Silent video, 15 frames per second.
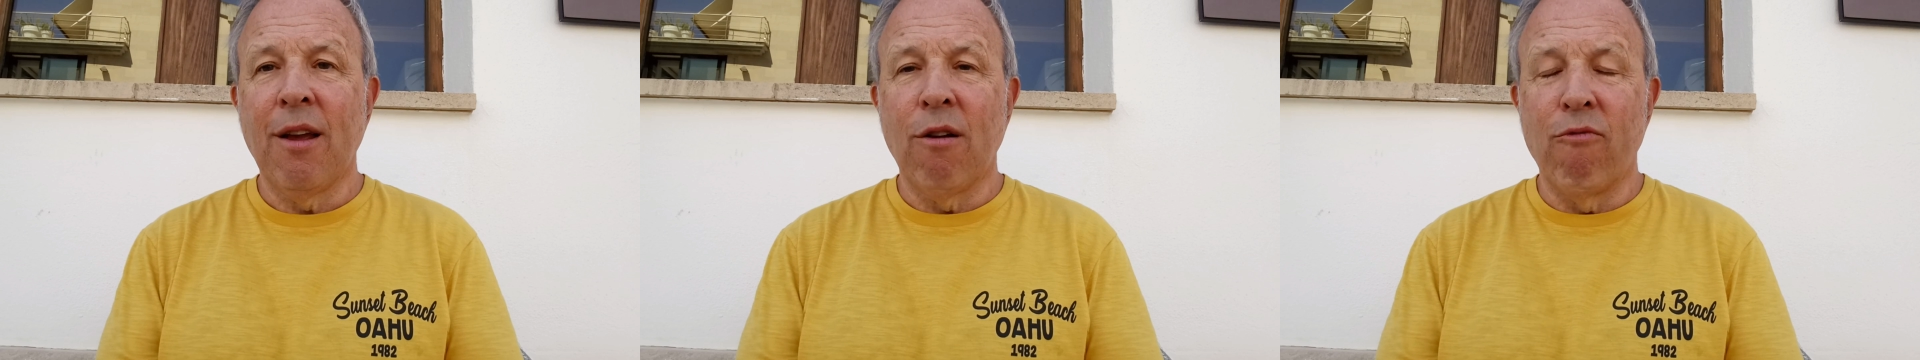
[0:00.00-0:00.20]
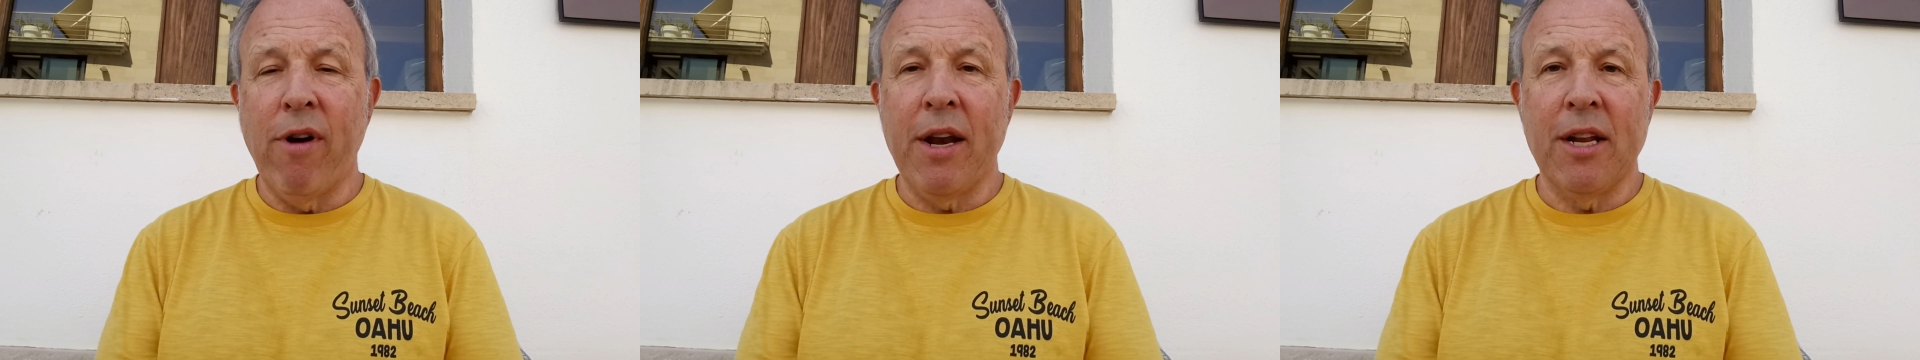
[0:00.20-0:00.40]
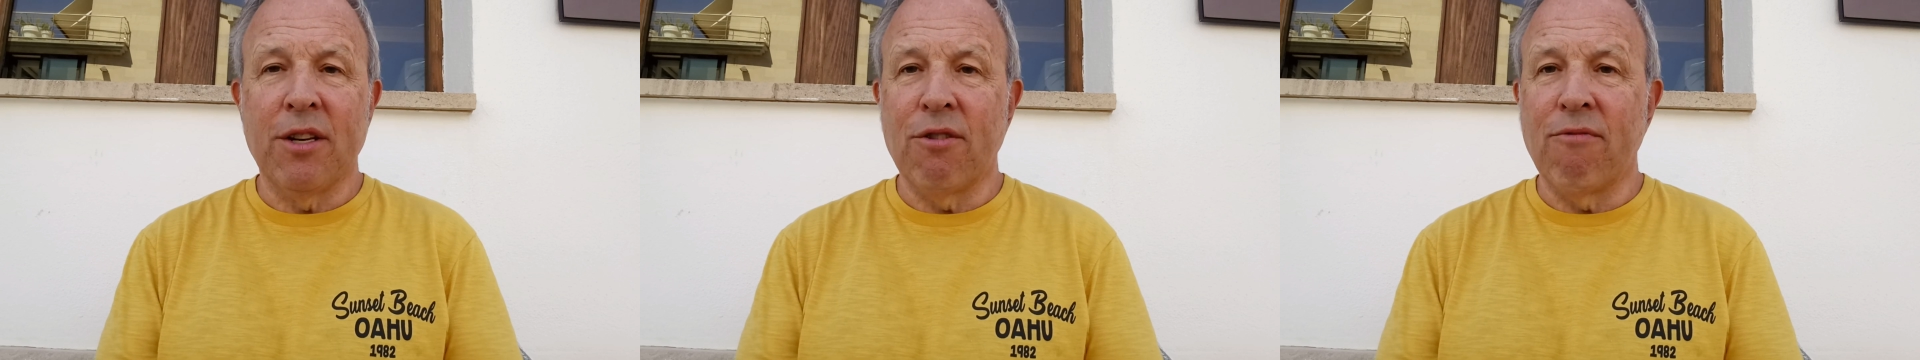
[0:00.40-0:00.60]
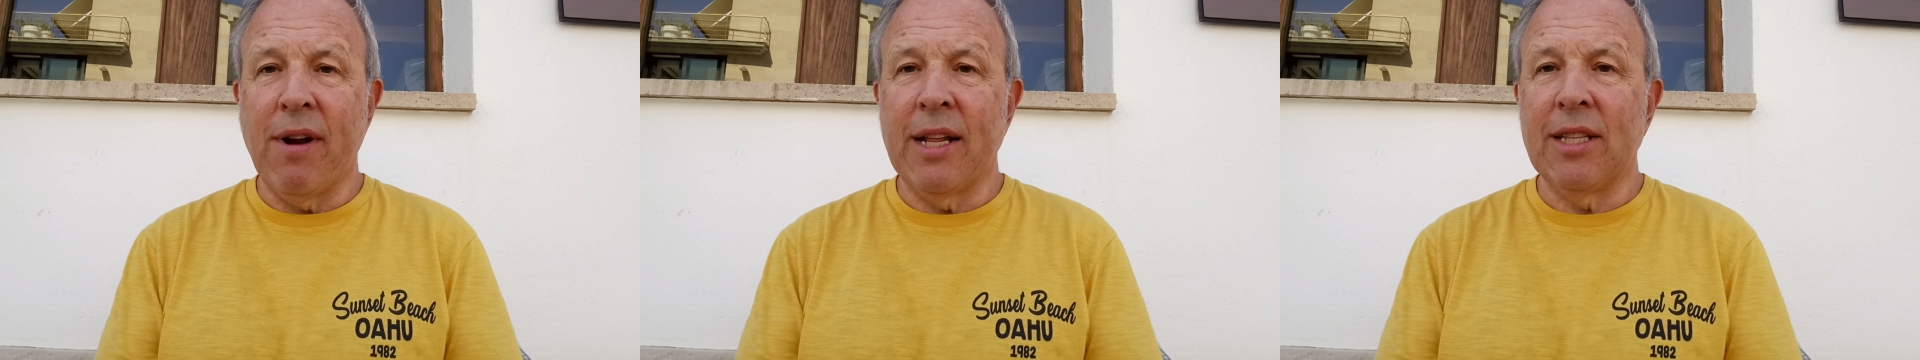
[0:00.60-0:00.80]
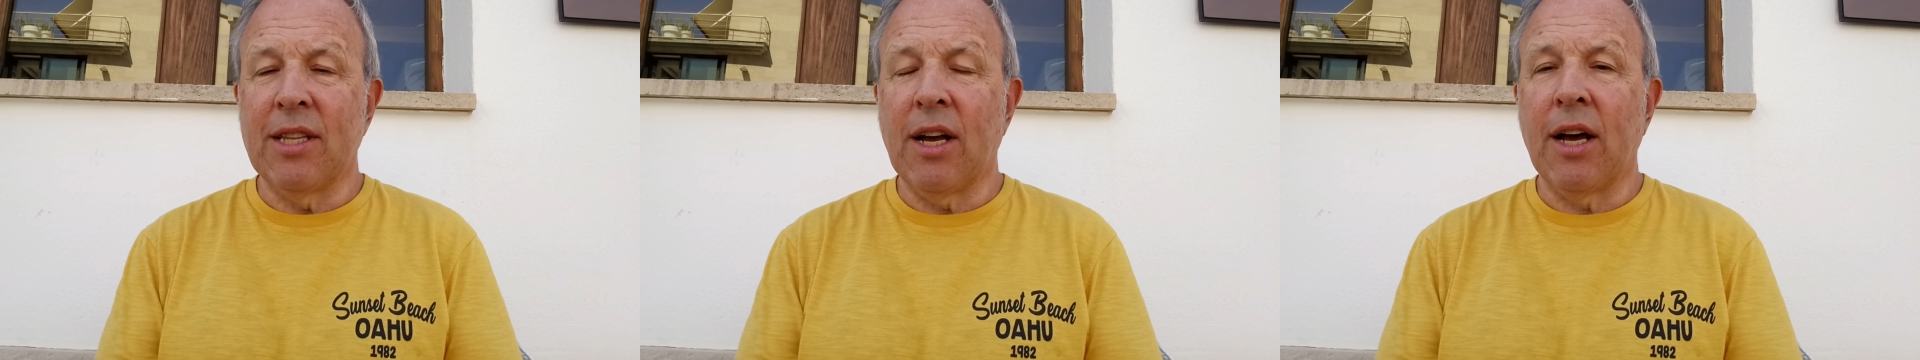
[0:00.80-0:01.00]
ready to
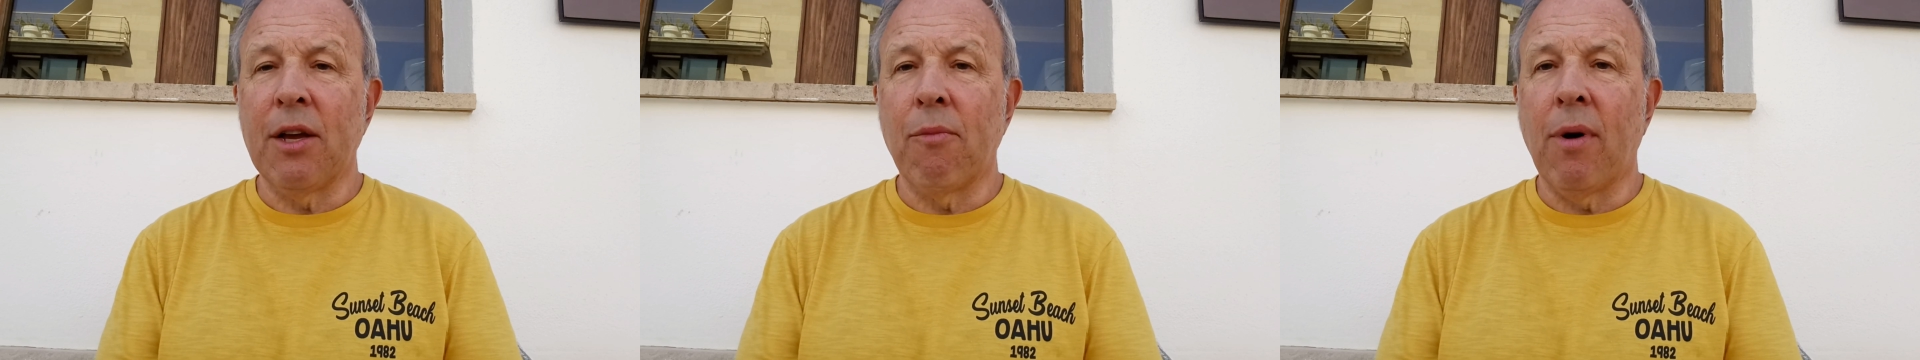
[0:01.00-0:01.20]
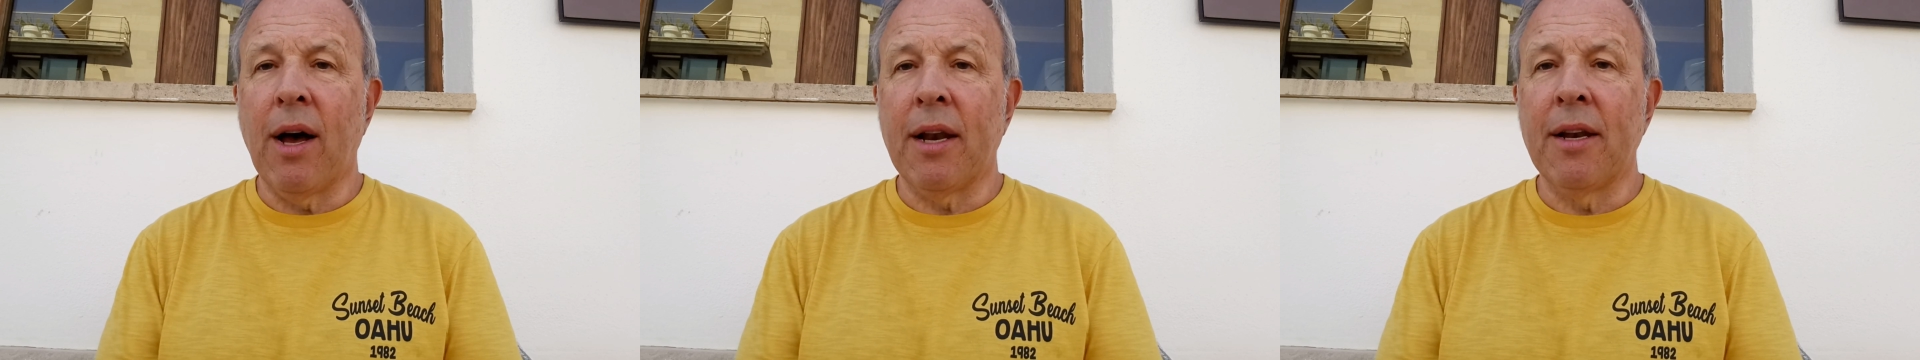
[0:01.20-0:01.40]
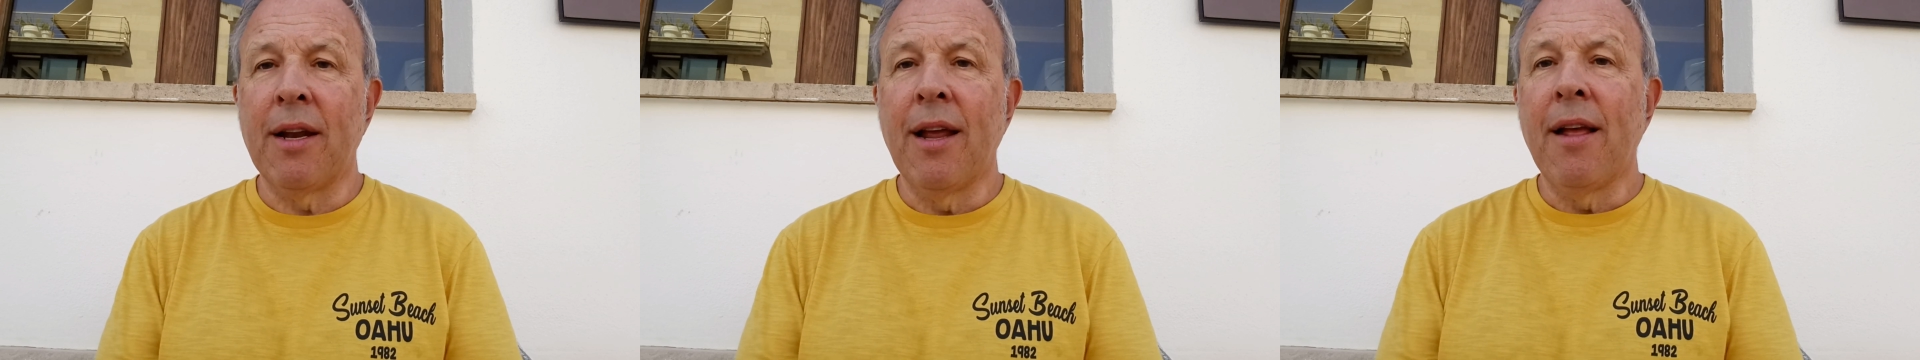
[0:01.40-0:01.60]
rent day one,